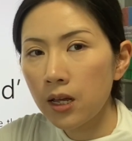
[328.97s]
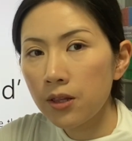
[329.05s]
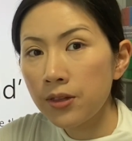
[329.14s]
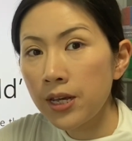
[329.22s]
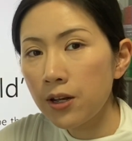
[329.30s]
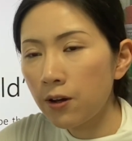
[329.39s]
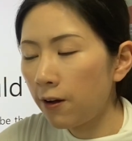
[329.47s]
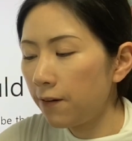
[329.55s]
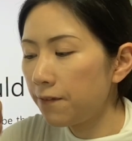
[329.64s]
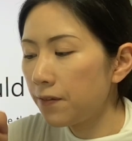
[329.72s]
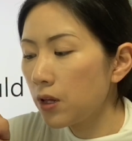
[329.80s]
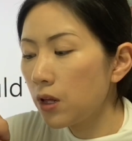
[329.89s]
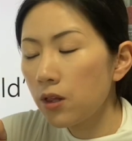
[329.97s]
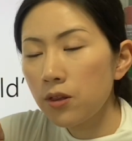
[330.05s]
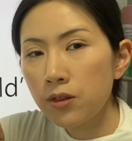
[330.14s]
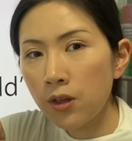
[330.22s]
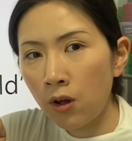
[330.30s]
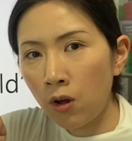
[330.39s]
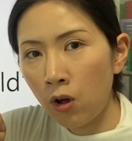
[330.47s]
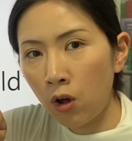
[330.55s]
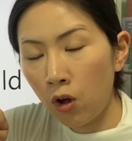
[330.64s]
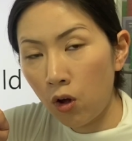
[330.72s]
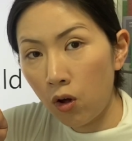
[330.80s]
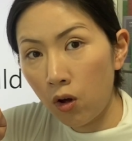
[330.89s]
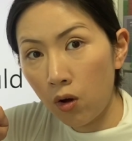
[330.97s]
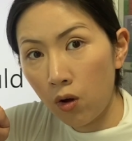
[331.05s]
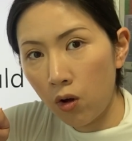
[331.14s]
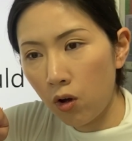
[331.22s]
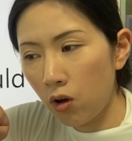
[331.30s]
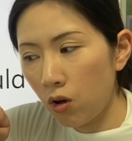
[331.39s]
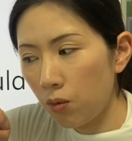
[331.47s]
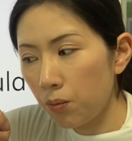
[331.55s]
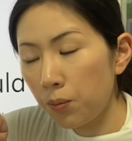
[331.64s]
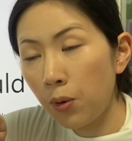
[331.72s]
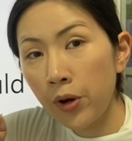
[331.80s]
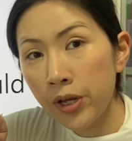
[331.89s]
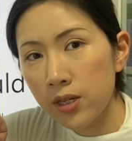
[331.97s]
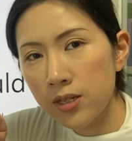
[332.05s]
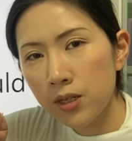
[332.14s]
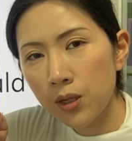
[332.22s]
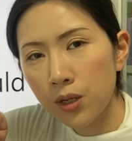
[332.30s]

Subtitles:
think of the point